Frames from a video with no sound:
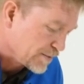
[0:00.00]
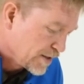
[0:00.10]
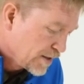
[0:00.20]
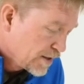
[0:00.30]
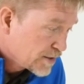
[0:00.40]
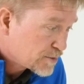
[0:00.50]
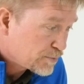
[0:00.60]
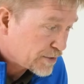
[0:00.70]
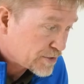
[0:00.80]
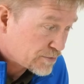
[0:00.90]
It's
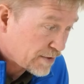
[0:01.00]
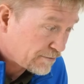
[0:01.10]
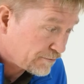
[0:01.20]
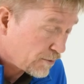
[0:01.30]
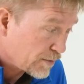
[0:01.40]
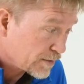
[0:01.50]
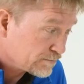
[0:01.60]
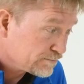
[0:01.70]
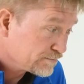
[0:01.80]
pretty straightforward.